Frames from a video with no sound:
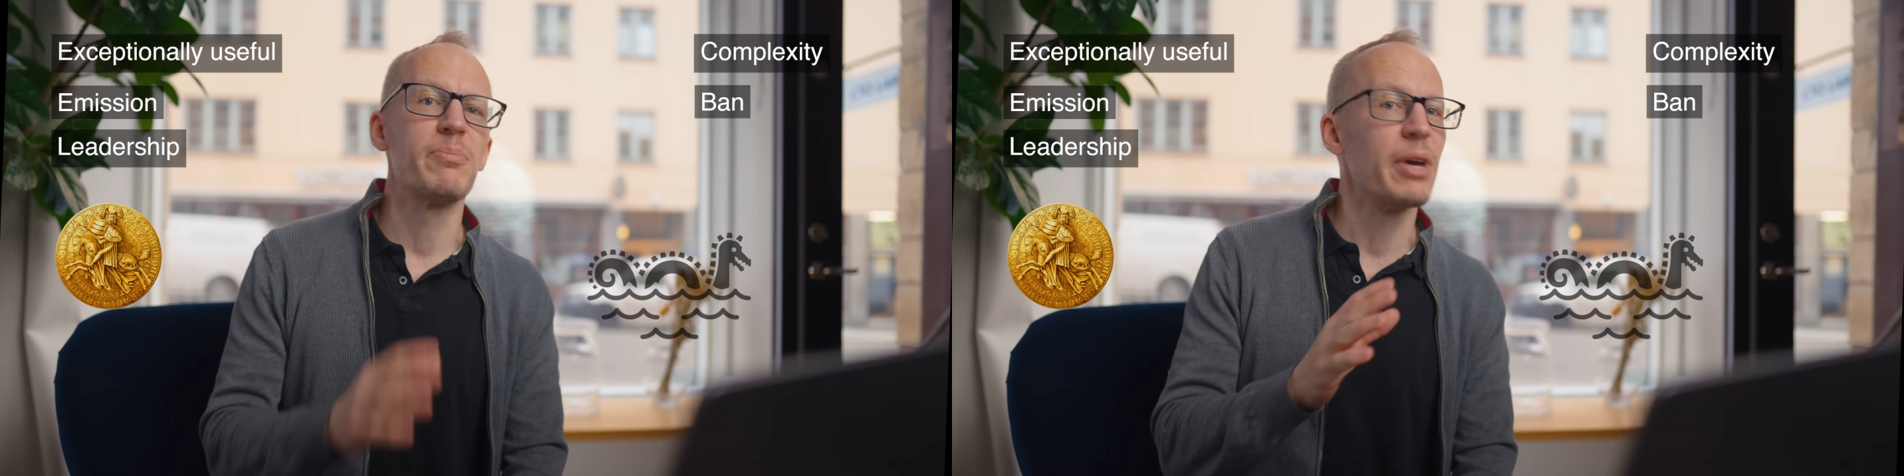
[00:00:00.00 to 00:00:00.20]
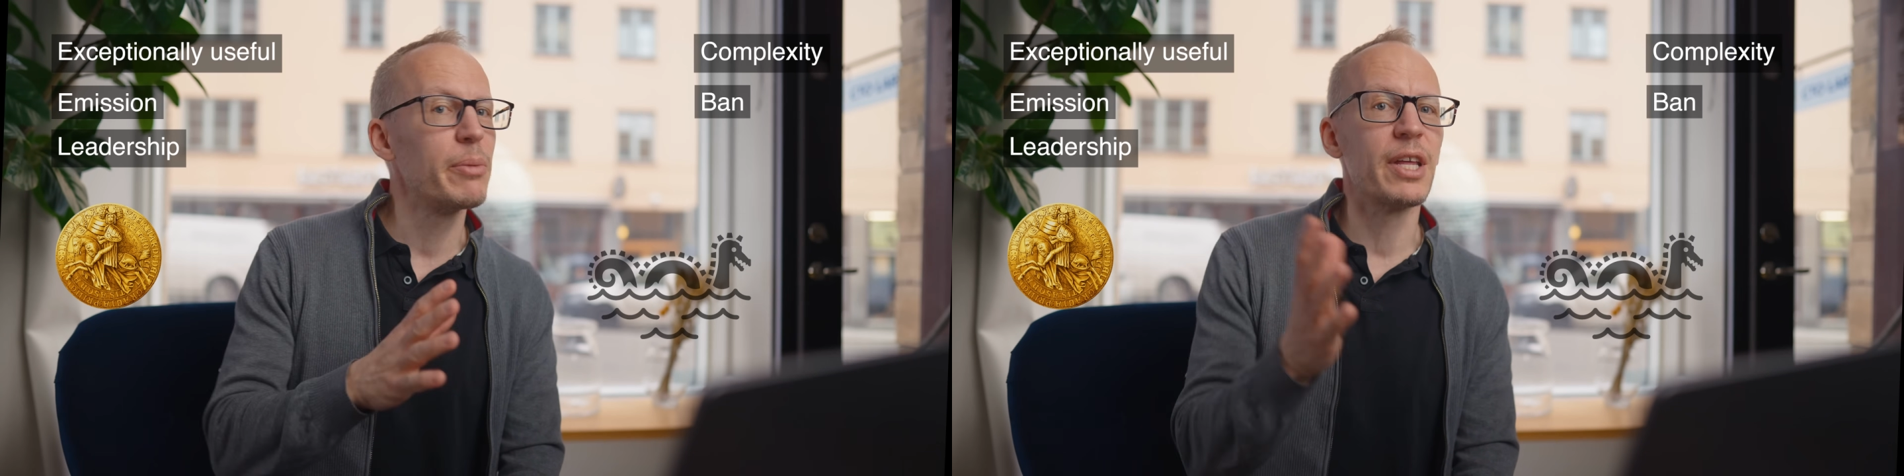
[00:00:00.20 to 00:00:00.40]

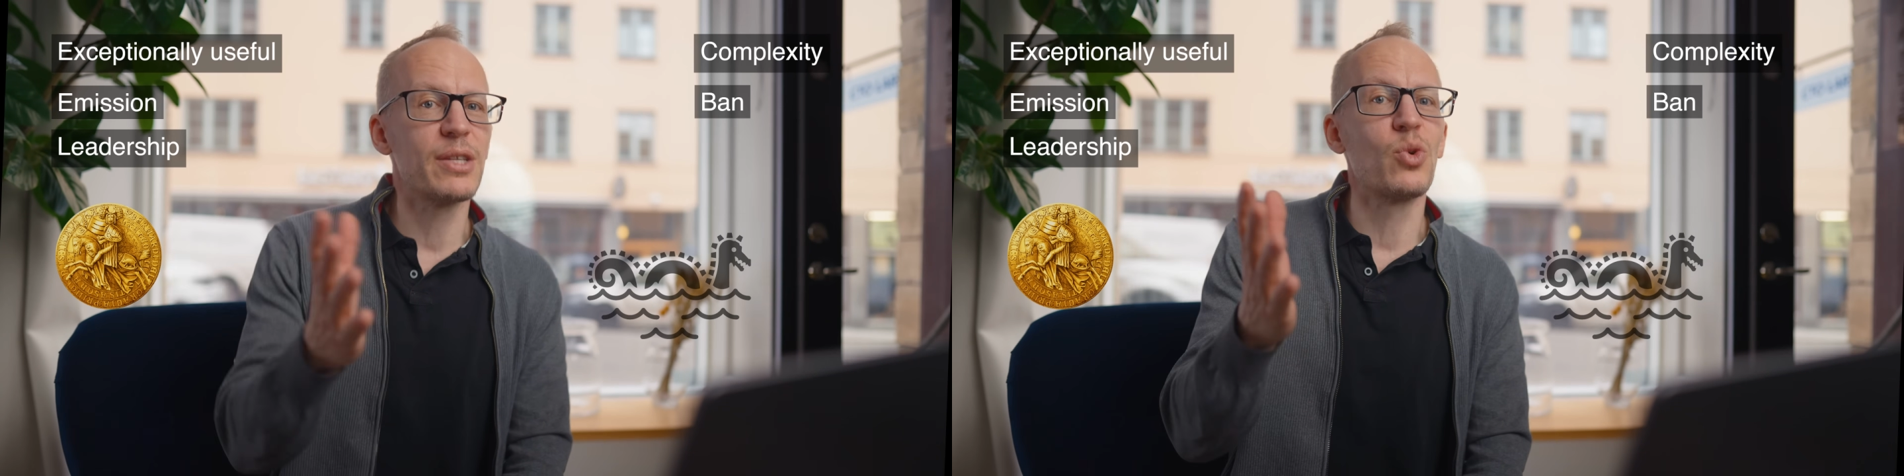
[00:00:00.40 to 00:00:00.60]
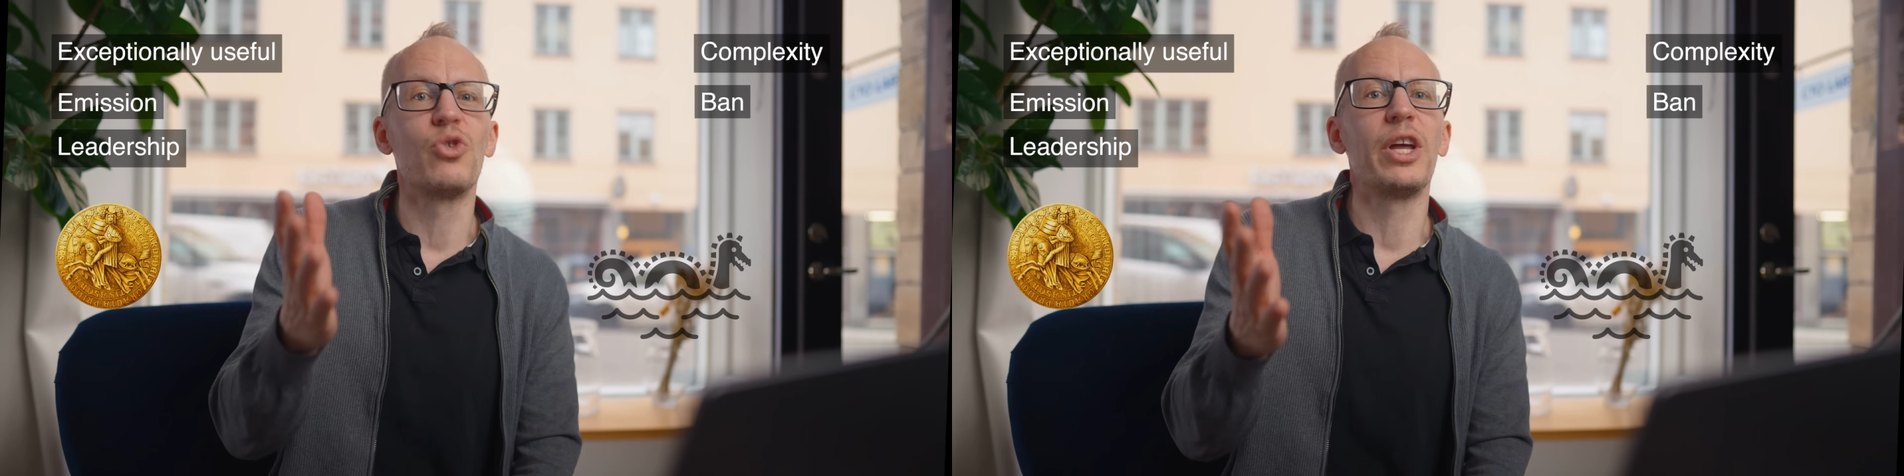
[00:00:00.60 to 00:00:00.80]
Maybe
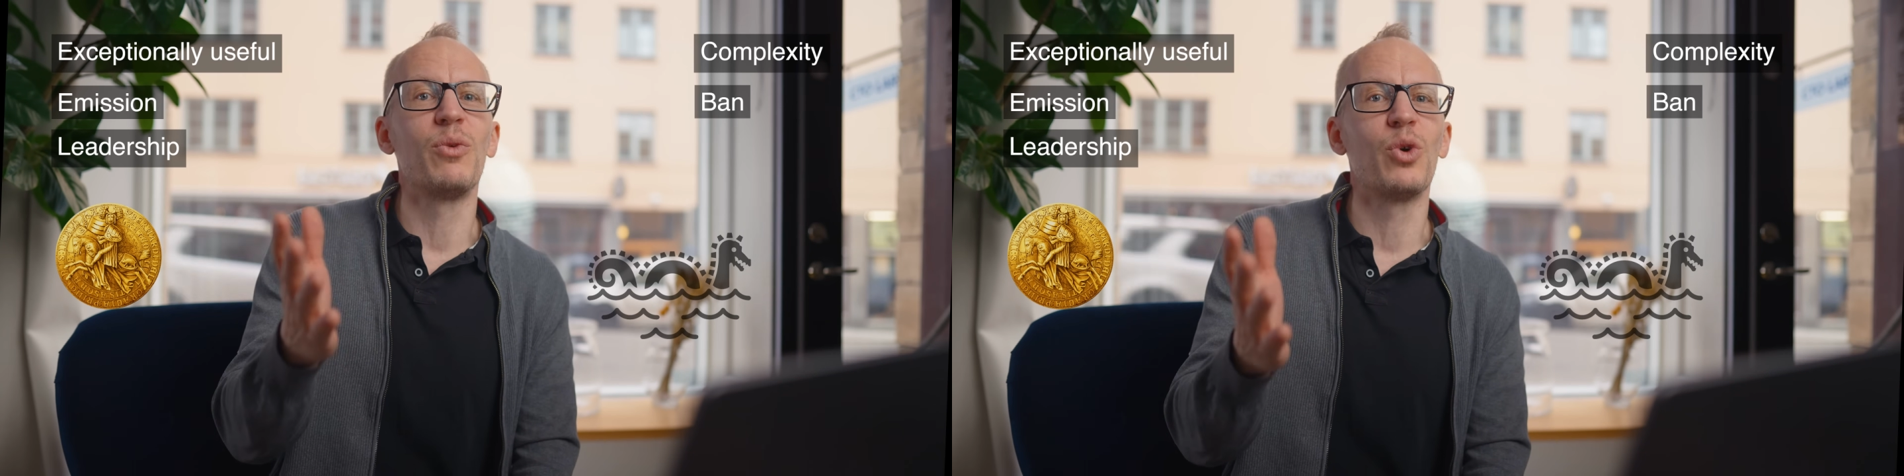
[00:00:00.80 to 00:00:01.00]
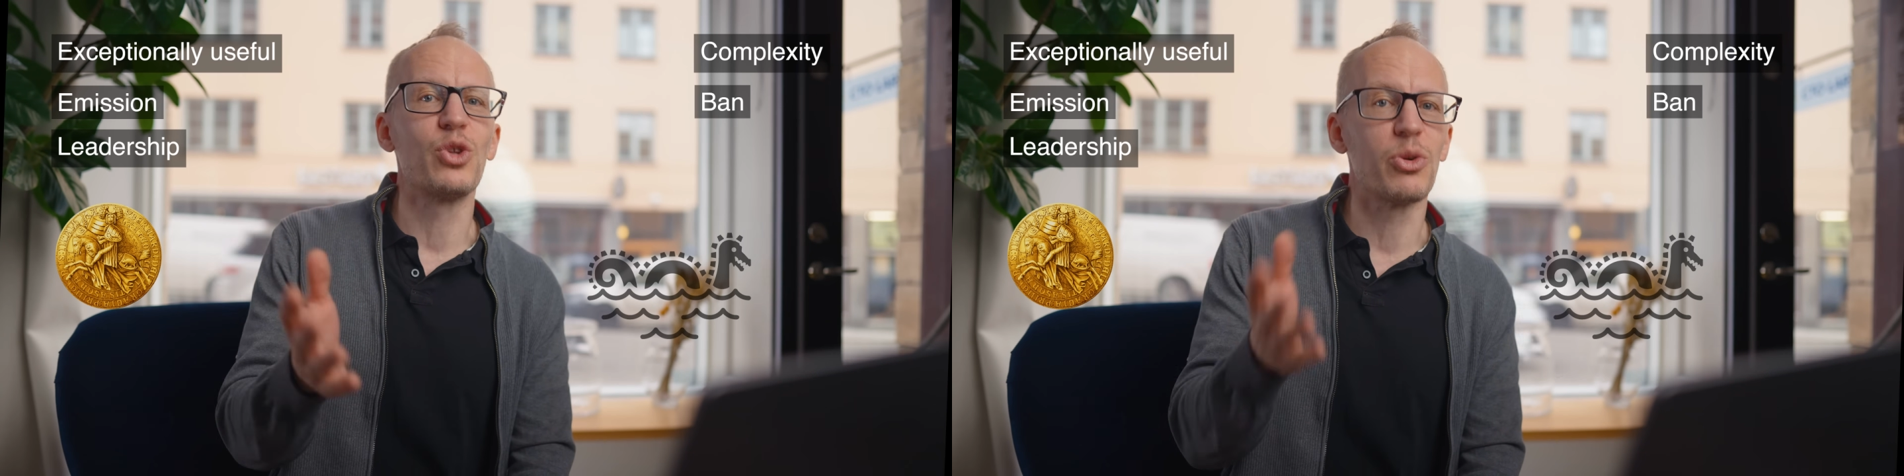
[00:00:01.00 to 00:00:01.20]
that's already
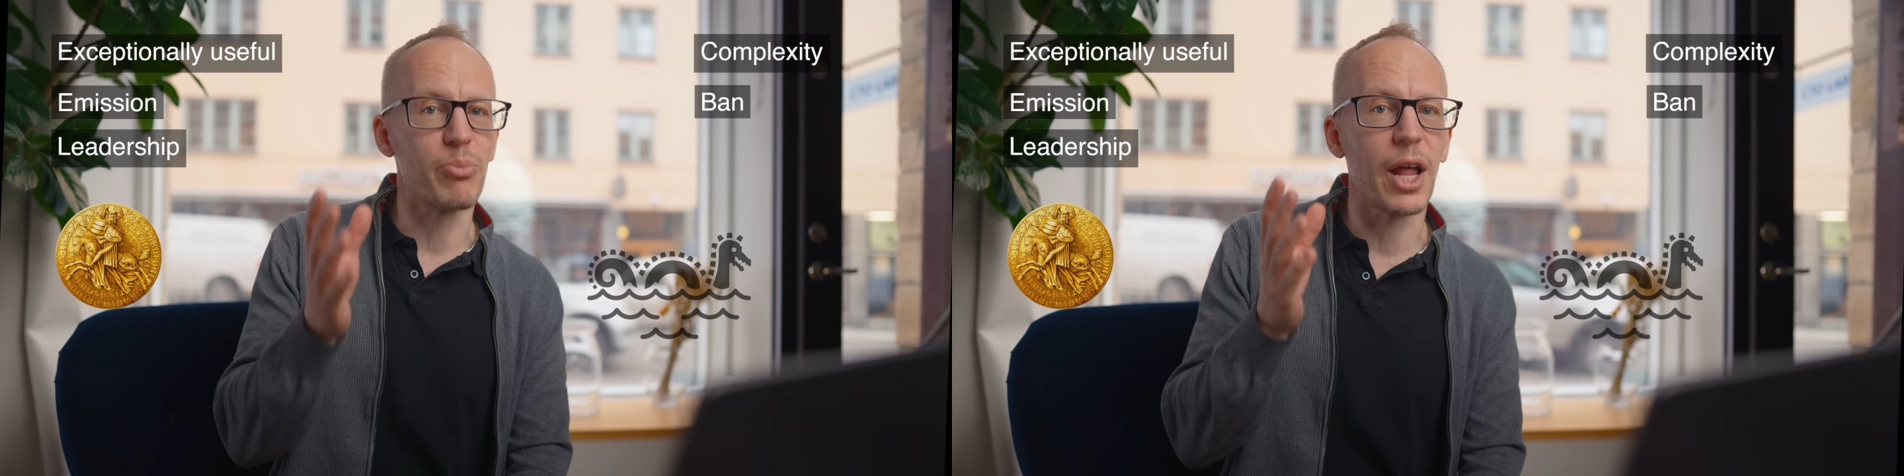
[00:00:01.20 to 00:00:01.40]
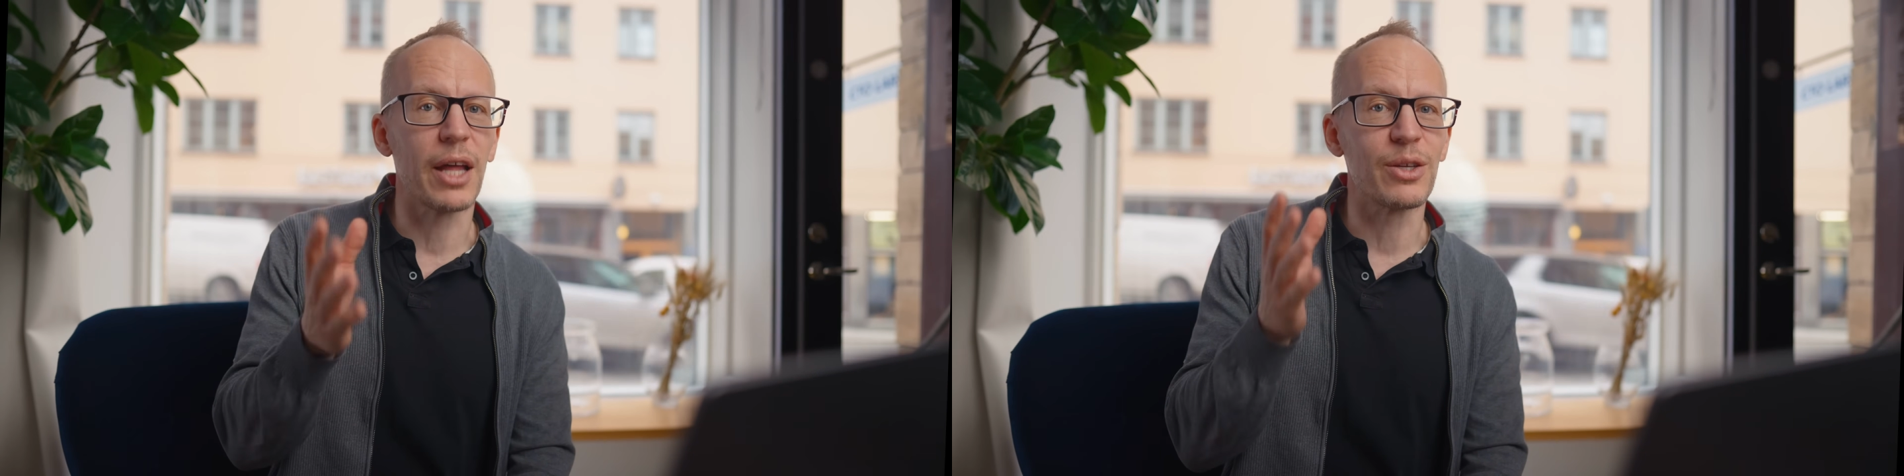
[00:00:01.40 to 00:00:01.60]
what you're
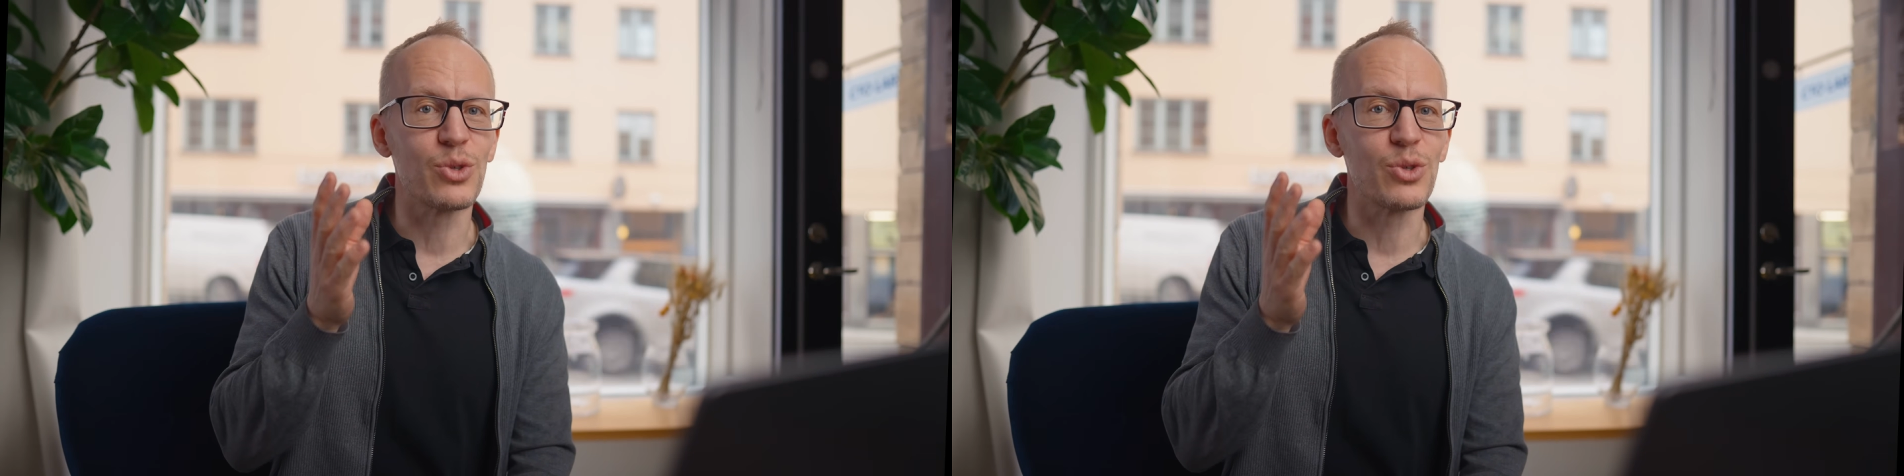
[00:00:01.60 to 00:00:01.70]
planning